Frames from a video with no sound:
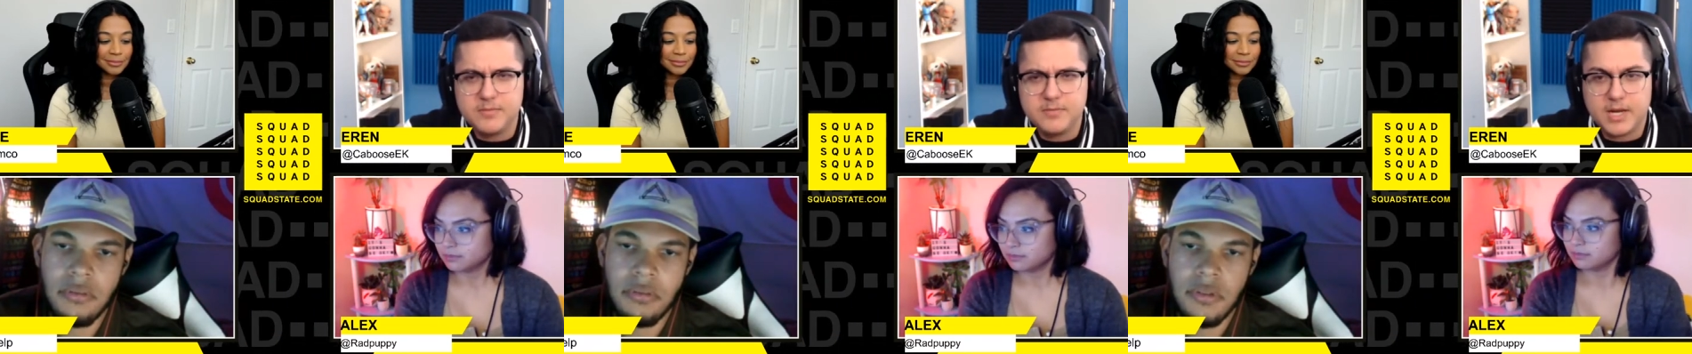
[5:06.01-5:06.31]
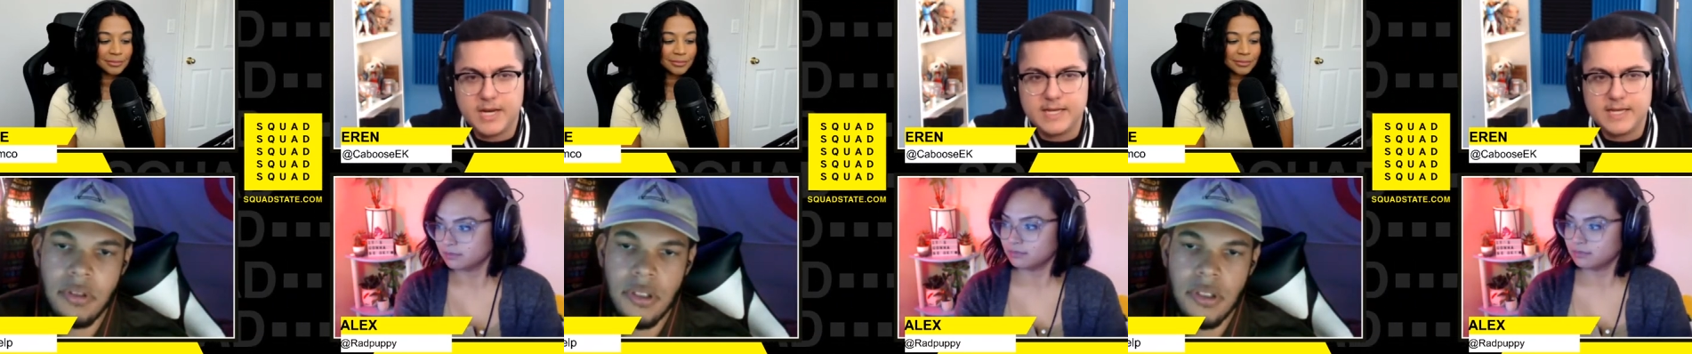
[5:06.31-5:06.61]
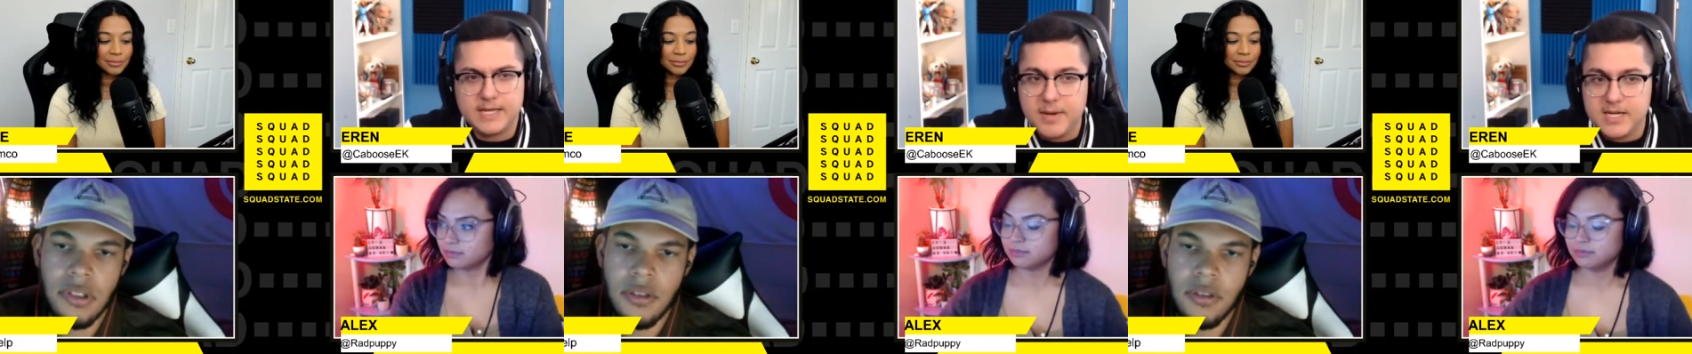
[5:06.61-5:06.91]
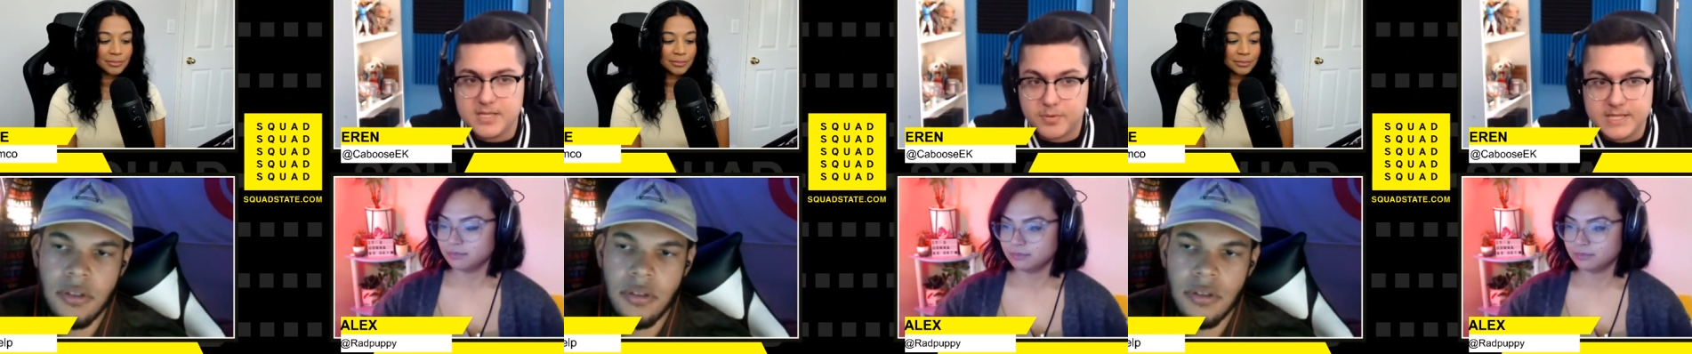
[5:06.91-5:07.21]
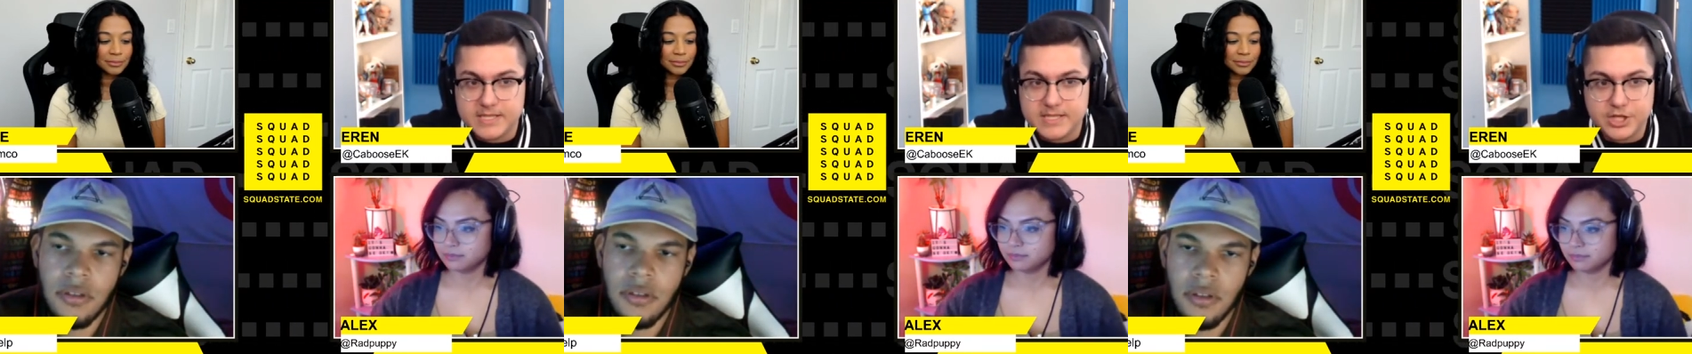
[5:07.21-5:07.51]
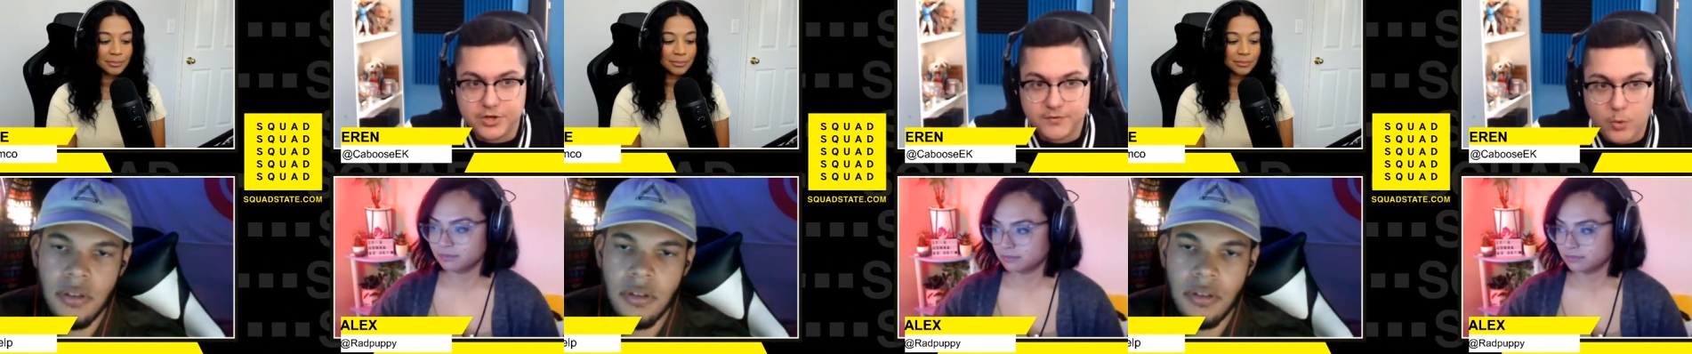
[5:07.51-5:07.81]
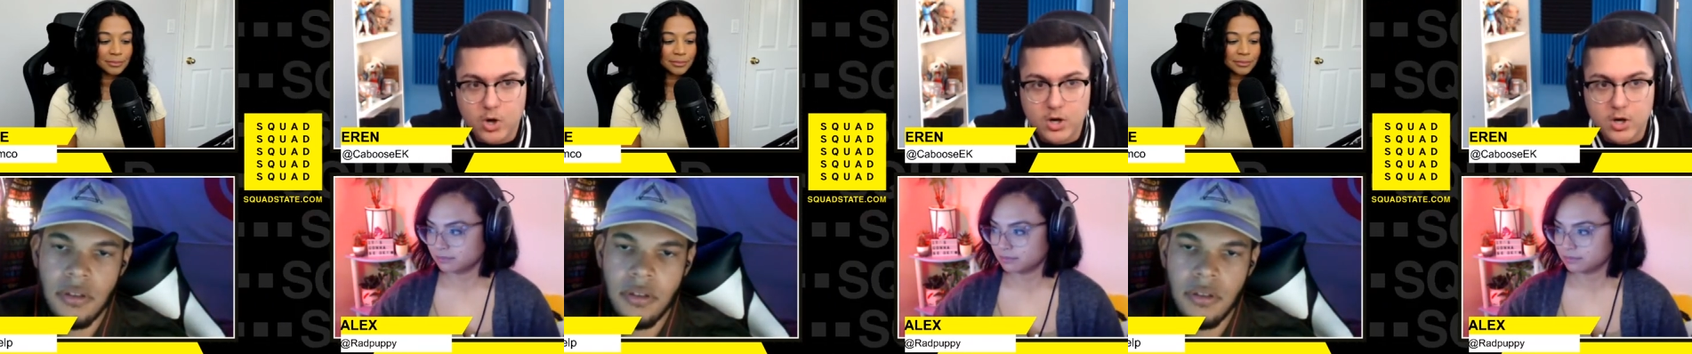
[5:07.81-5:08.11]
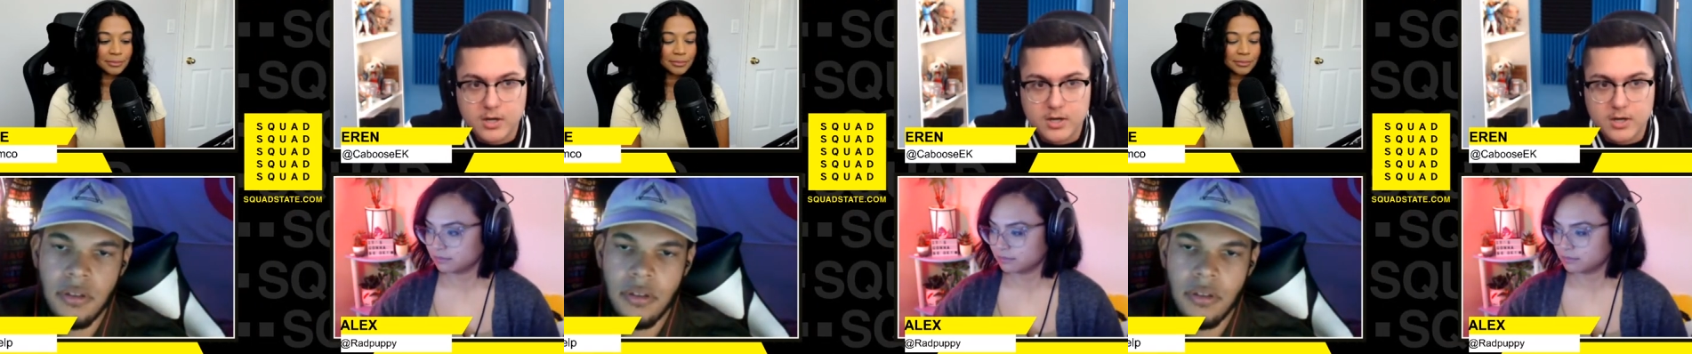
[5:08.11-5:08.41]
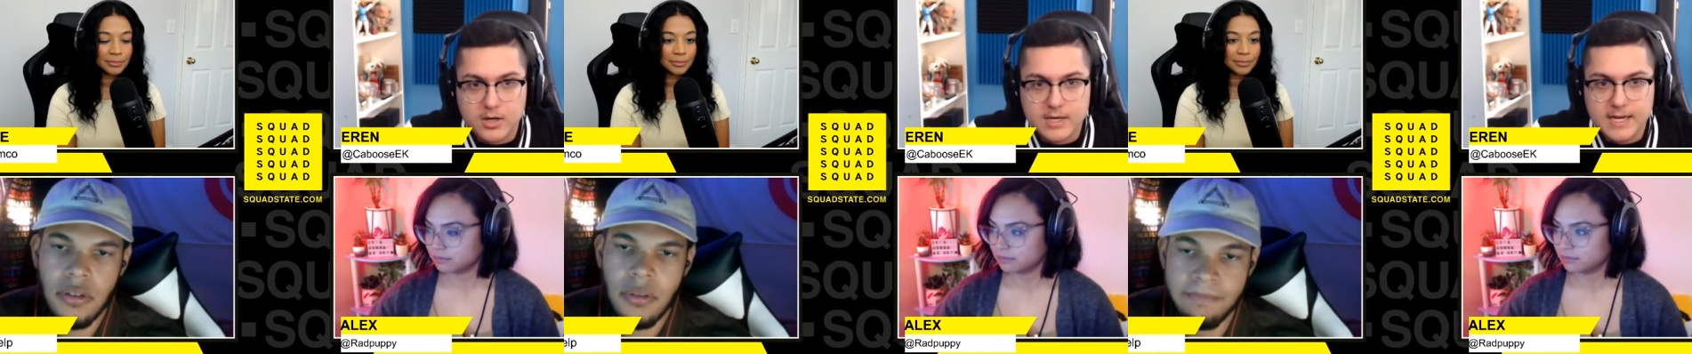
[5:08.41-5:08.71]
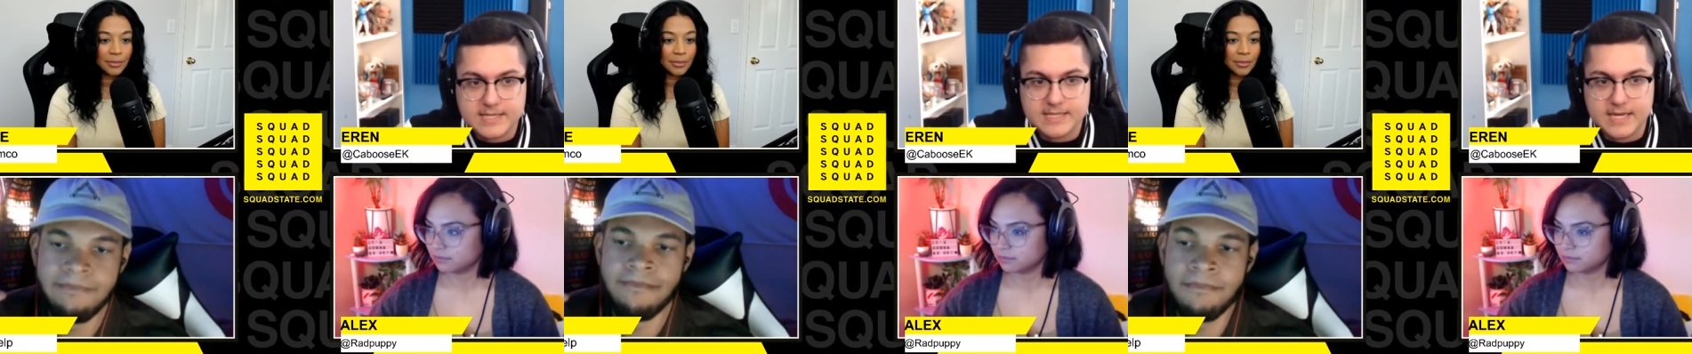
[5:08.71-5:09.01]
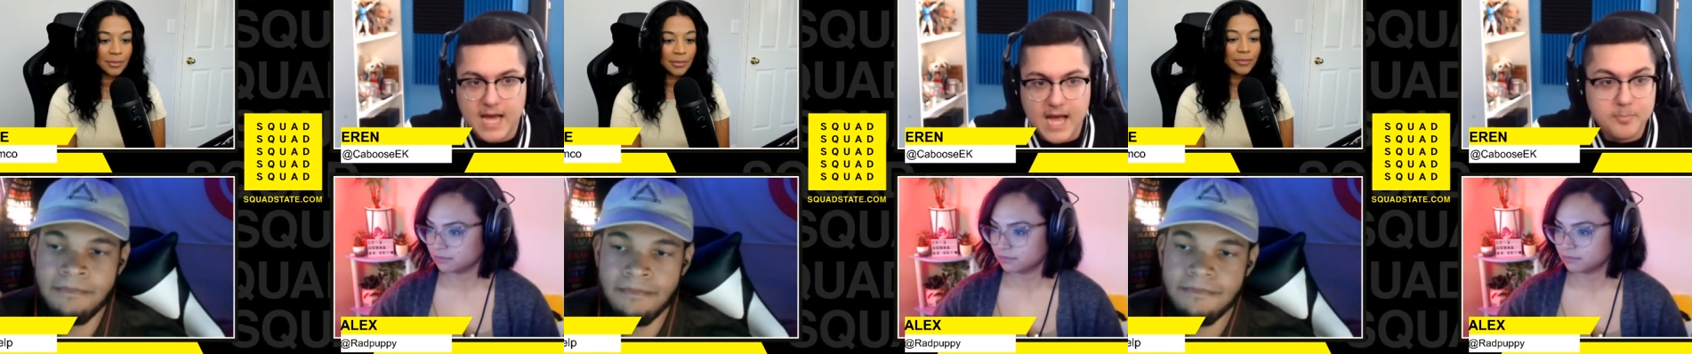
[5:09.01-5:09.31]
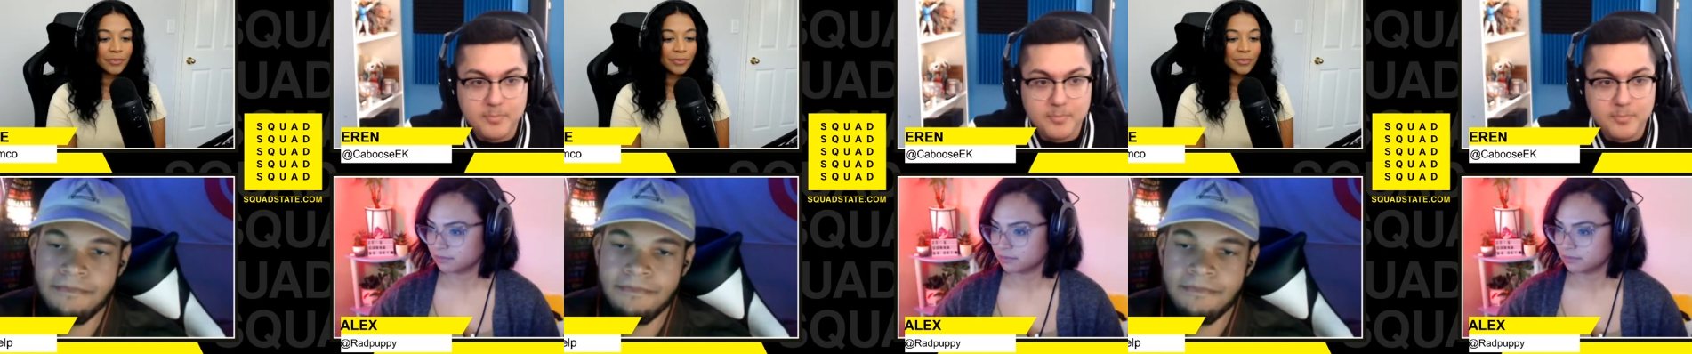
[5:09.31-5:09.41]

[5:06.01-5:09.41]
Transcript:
Speaker 1: but it's coming to PlayStation 4. Mm-hmm. It's not a PS5